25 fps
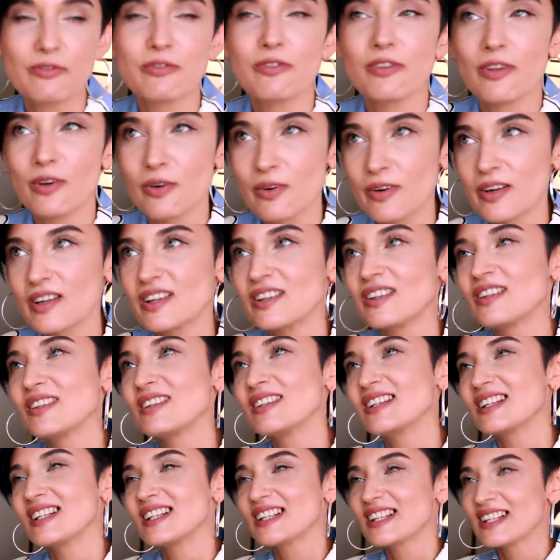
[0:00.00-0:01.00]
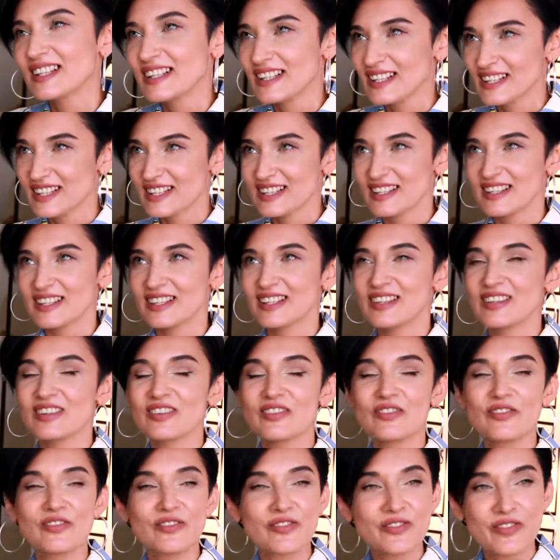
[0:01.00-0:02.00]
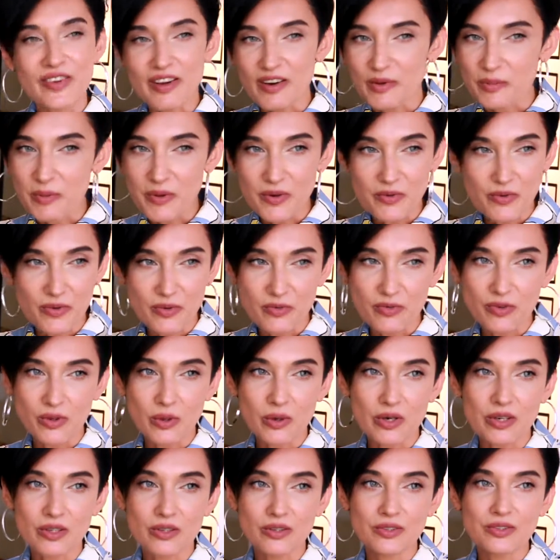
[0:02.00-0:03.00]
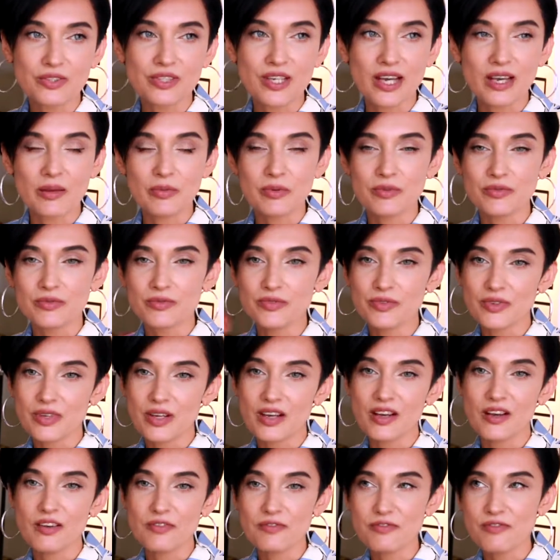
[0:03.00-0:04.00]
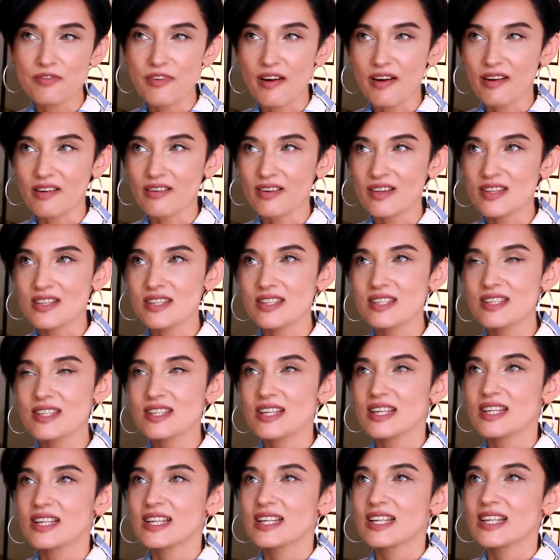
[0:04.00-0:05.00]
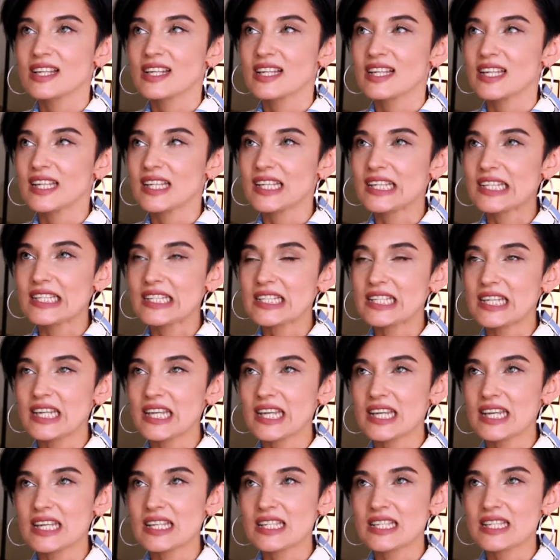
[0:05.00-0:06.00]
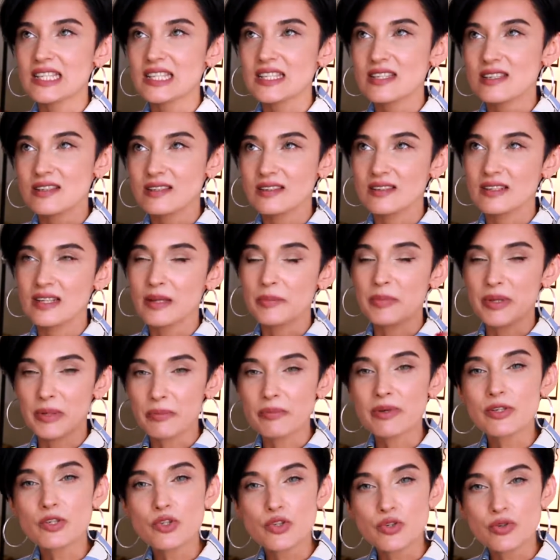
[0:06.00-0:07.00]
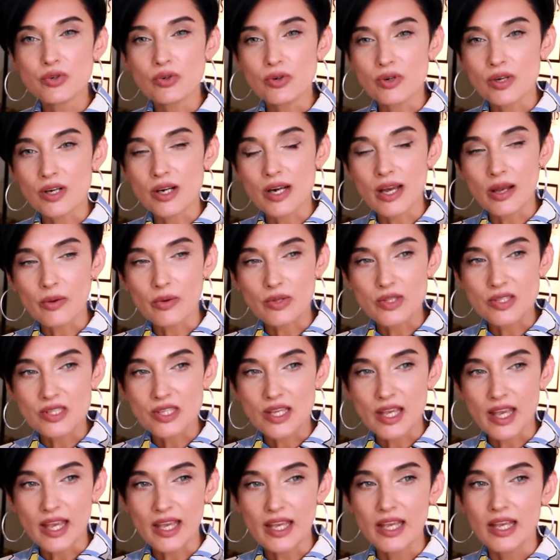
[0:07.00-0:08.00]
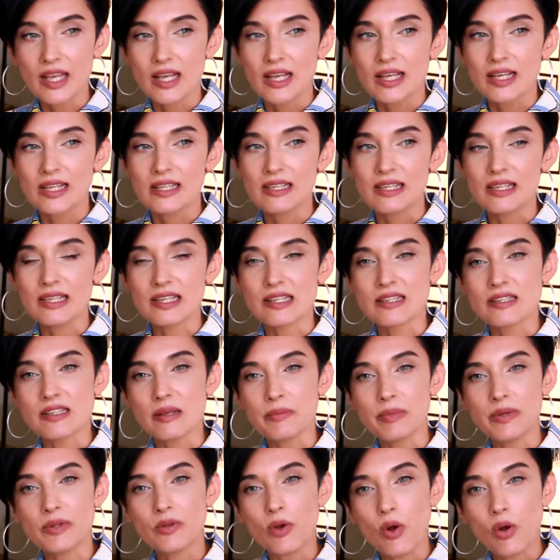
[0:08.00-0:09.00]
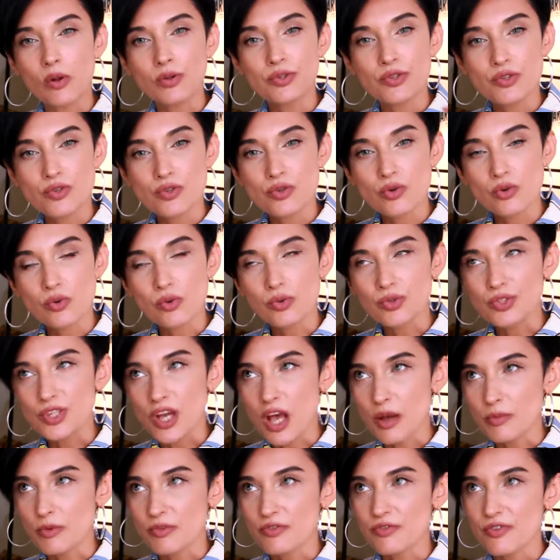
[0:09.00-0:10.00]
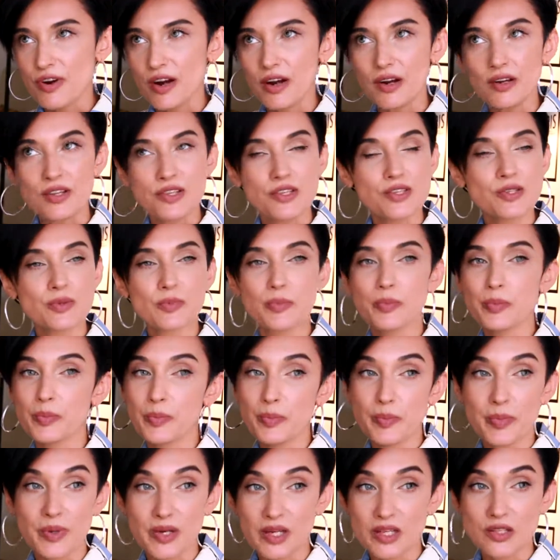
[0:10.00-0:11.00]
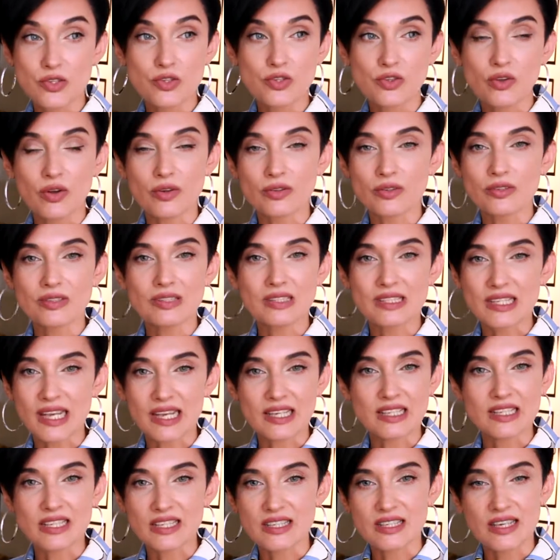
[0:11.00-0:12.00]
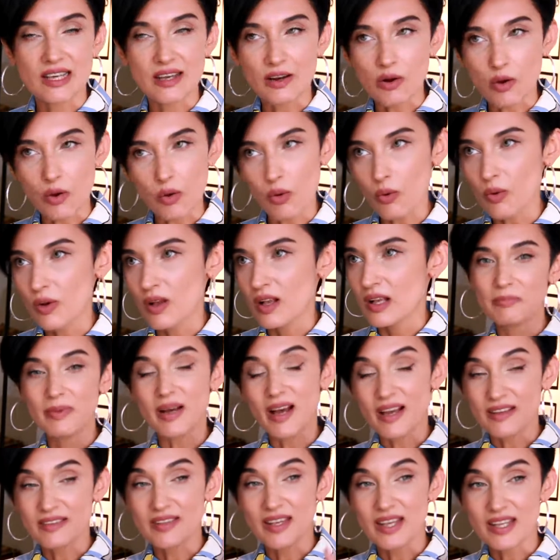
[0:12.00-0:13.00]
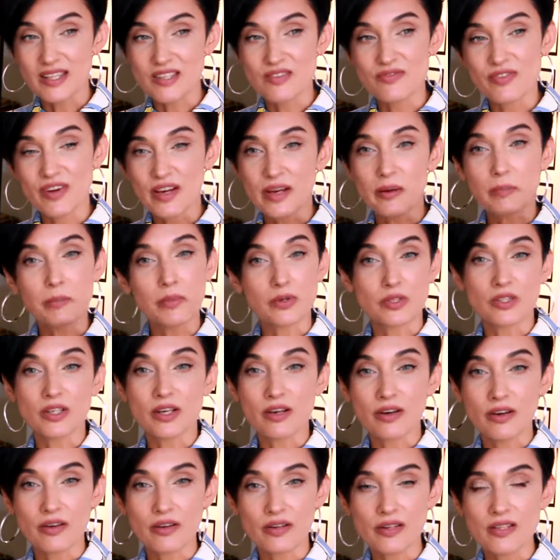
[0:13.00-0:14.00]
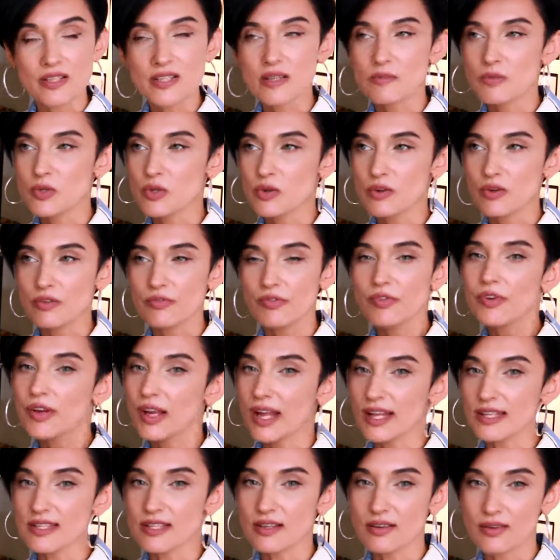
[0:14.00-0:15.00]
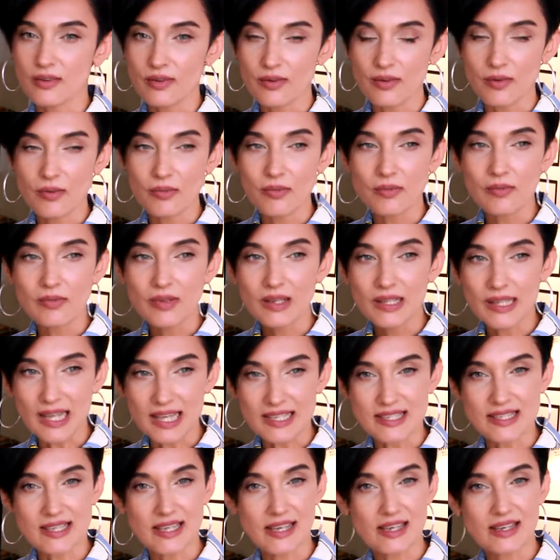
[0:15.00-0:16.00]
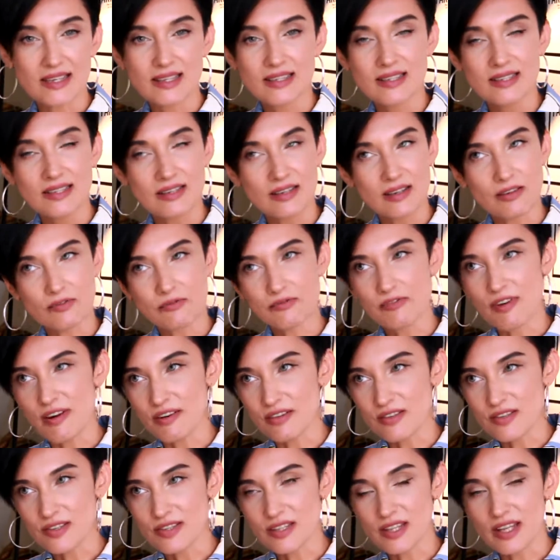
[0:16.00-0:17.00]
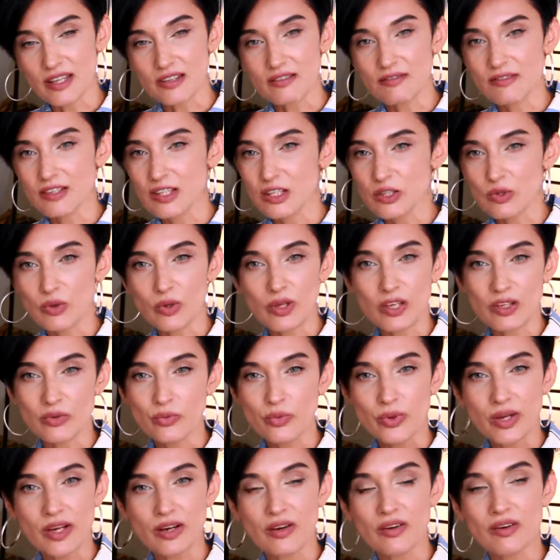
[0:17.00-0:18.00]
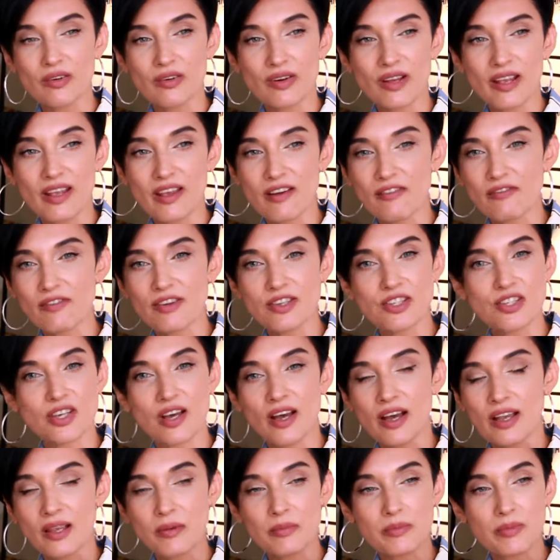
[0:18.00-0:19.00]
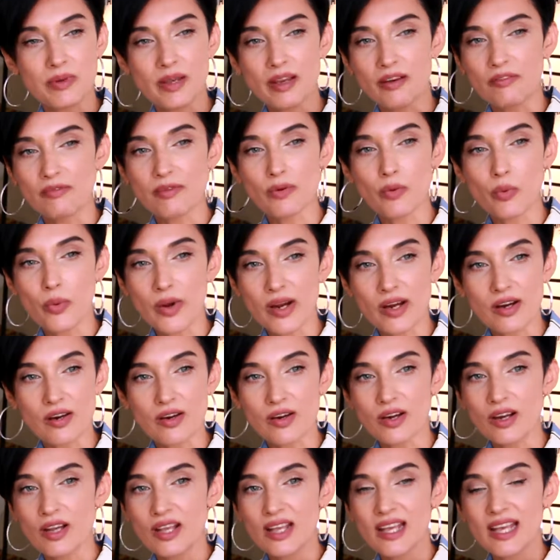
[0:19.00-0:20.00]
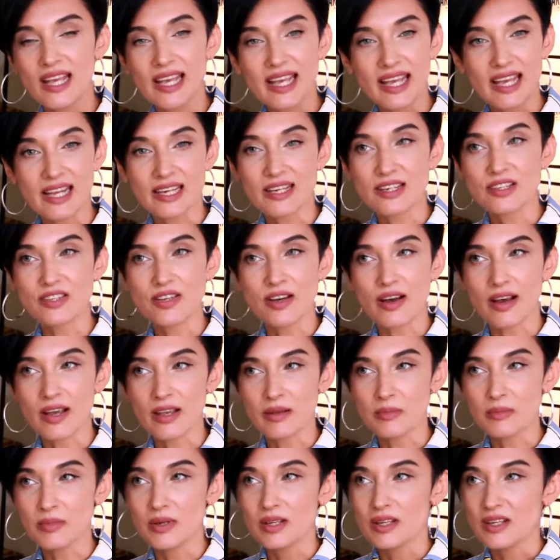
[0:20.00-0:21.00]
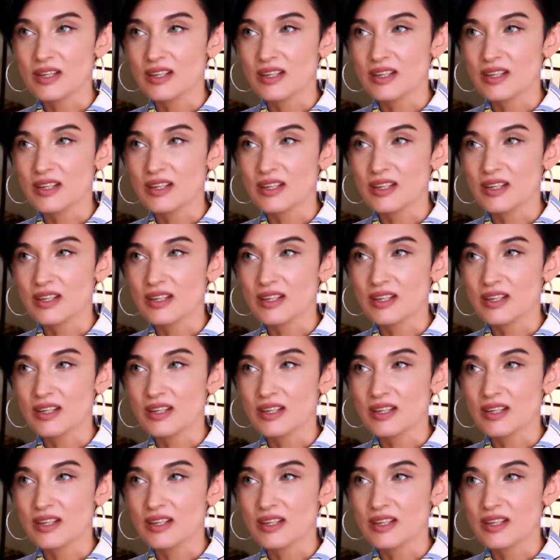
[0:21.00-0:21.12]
floral, very beautiful floral type of fragrance. It is a bit mature, I would say. It is a bit old school type of fragrance, but it's not dated at all. I think it's very modern. It's some sort of classic fragrance that you can wear every time, everywhere, anytime.